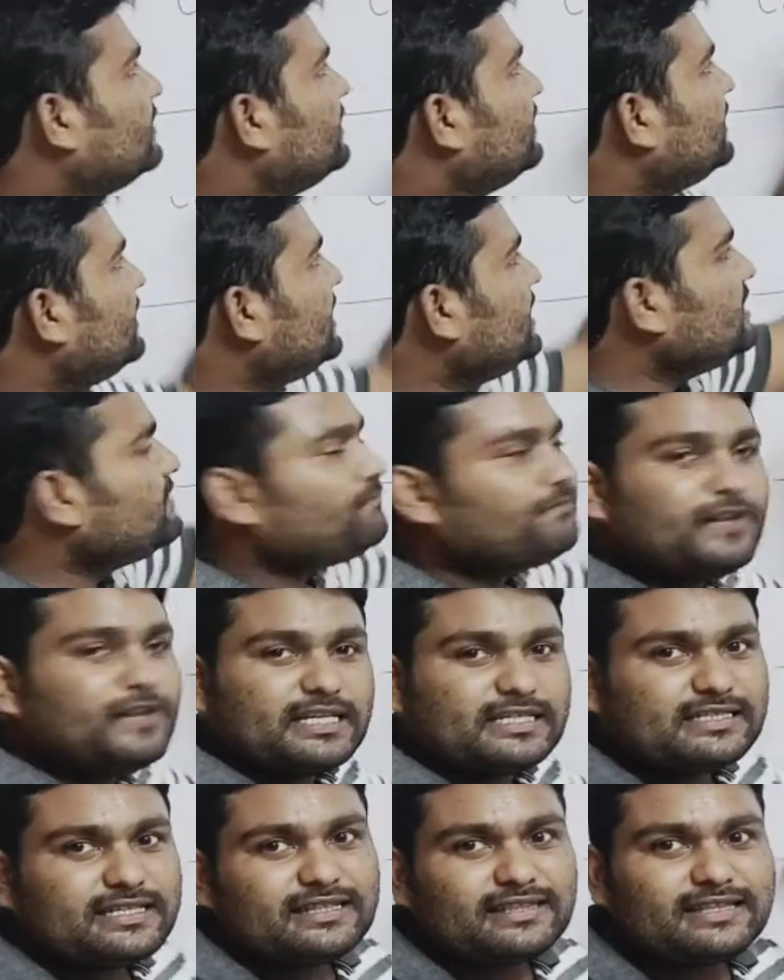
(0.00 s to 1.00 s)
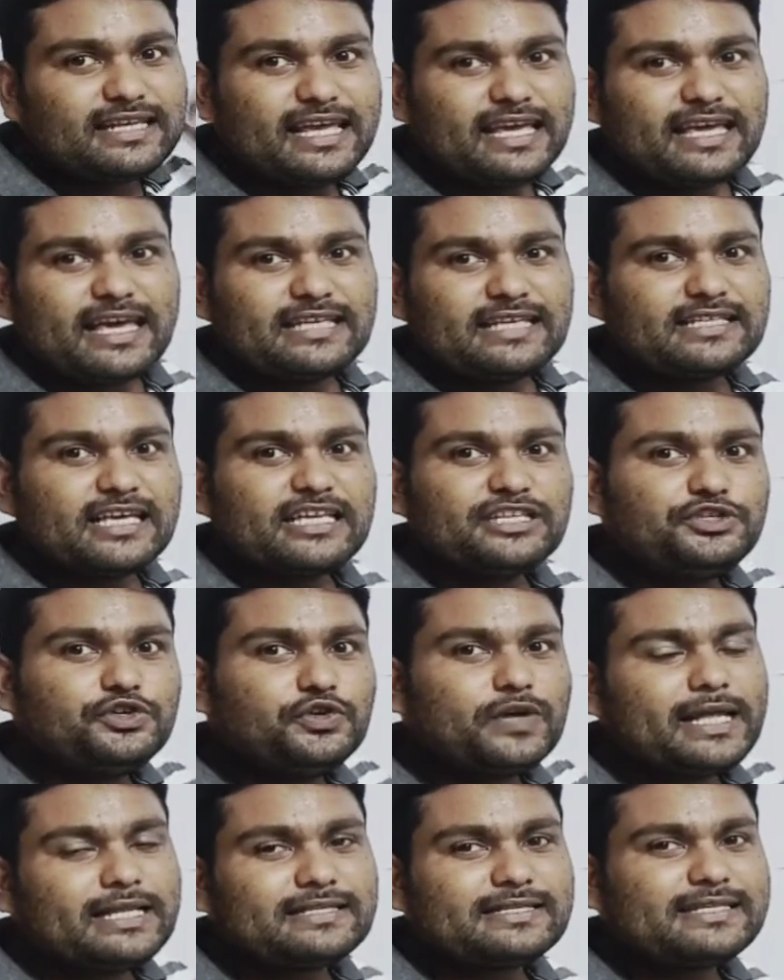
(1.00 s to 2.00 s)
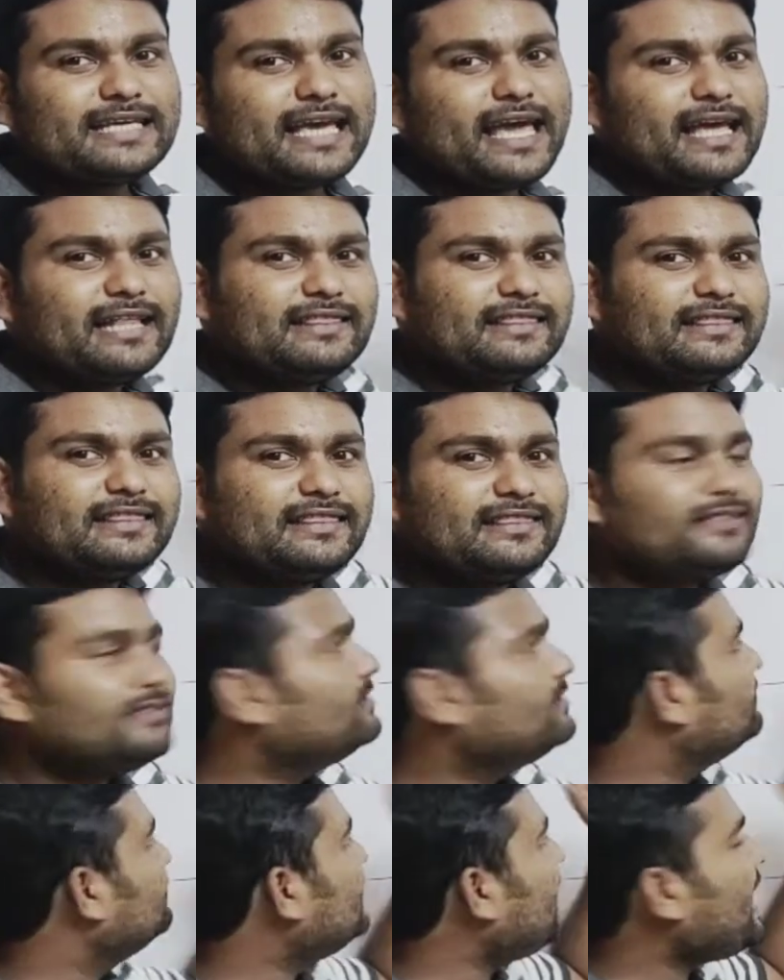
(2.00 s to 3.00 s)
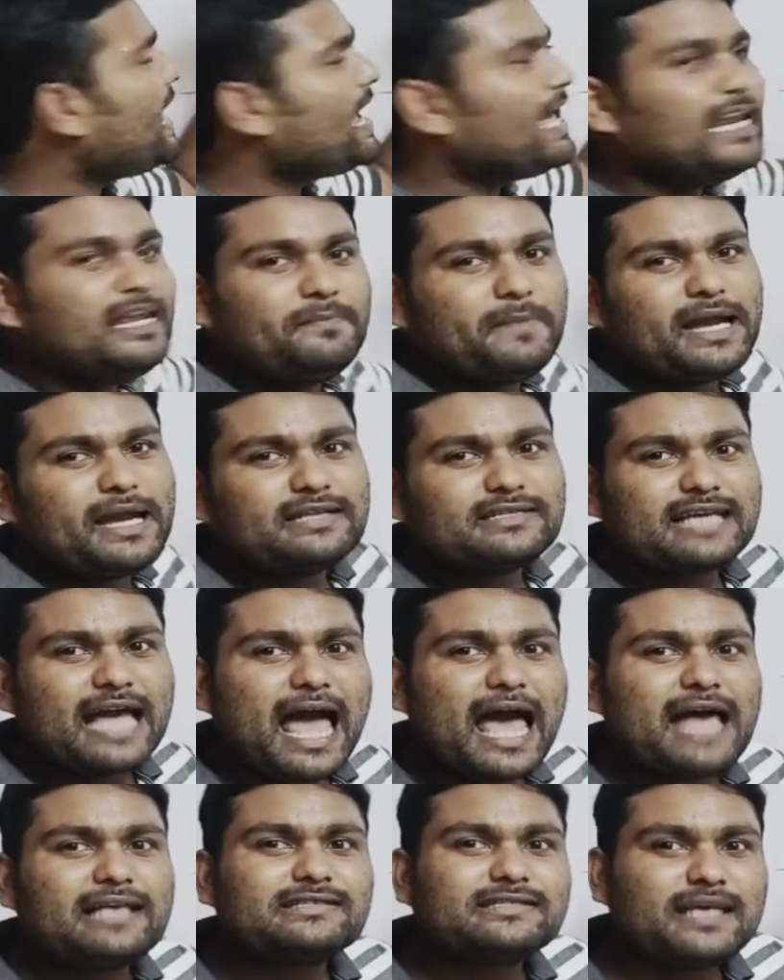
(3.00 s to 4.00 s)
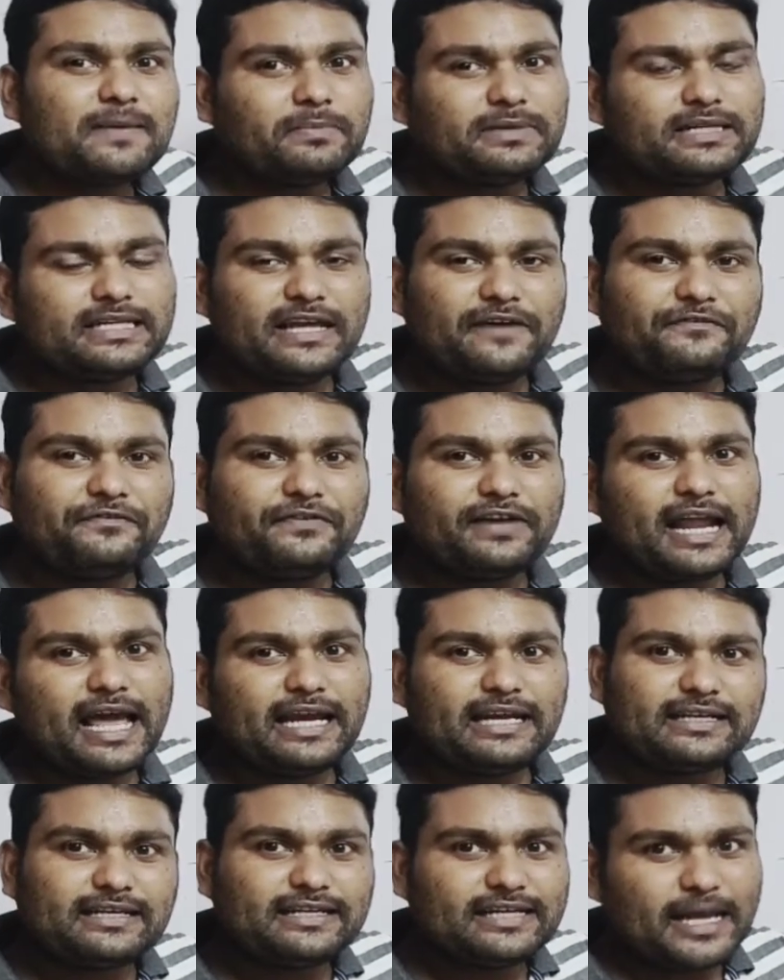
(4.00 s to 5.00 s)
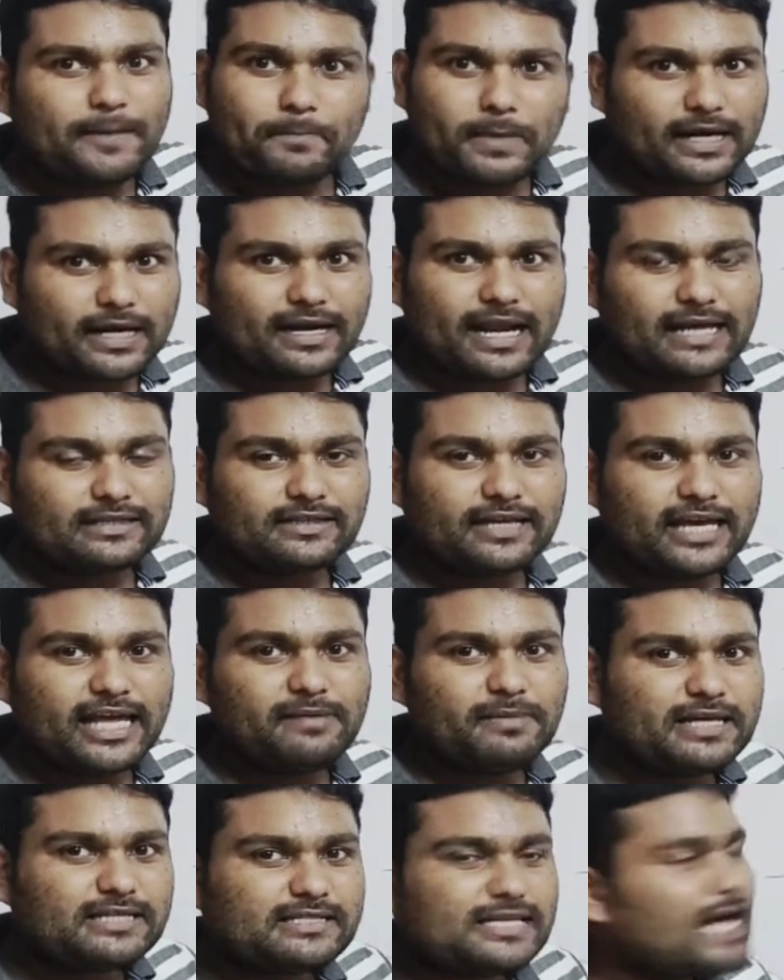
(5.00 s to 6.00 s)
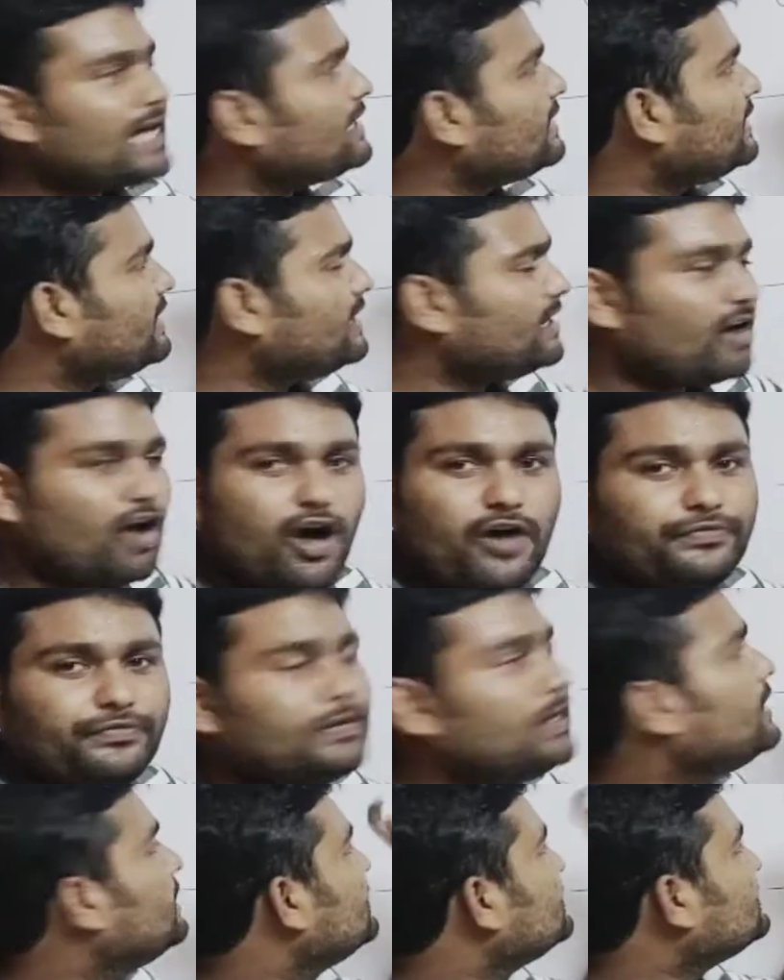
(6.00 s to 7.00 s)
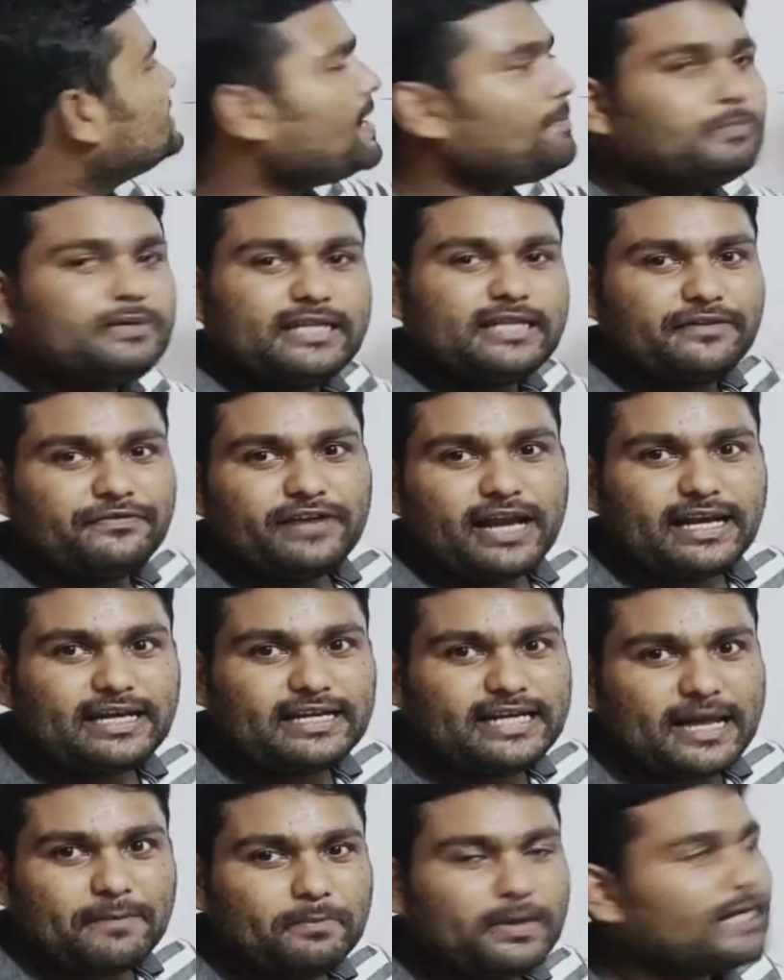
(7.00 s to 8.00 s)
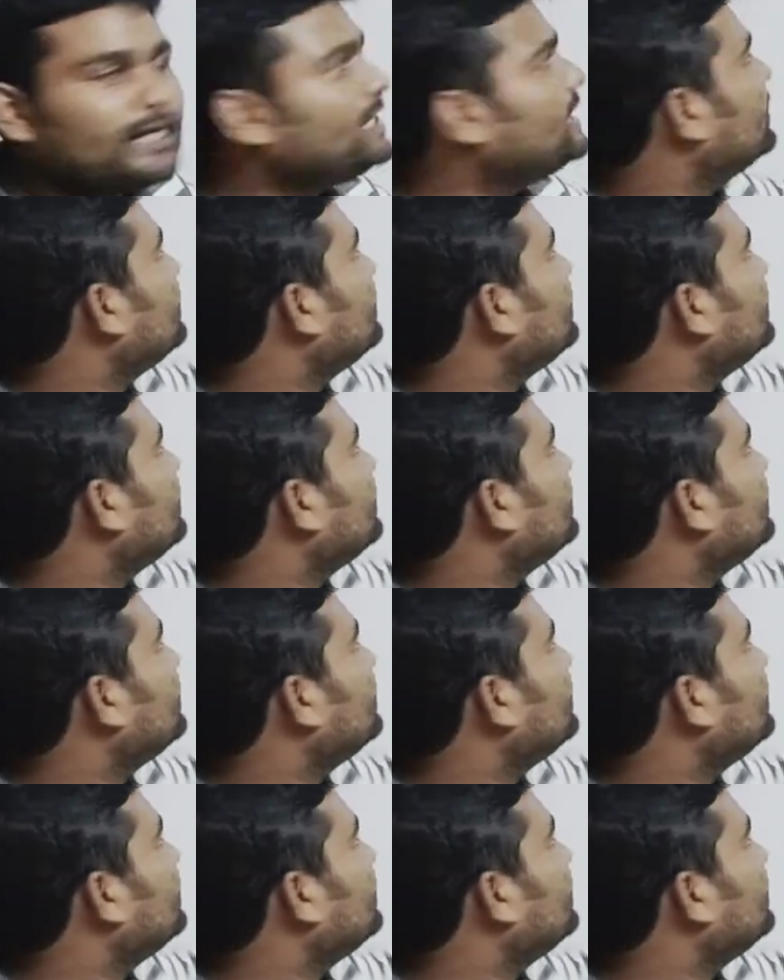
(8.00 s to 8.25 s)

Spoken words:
you can say the elements have some definite number, right? Elements are of some definite number here.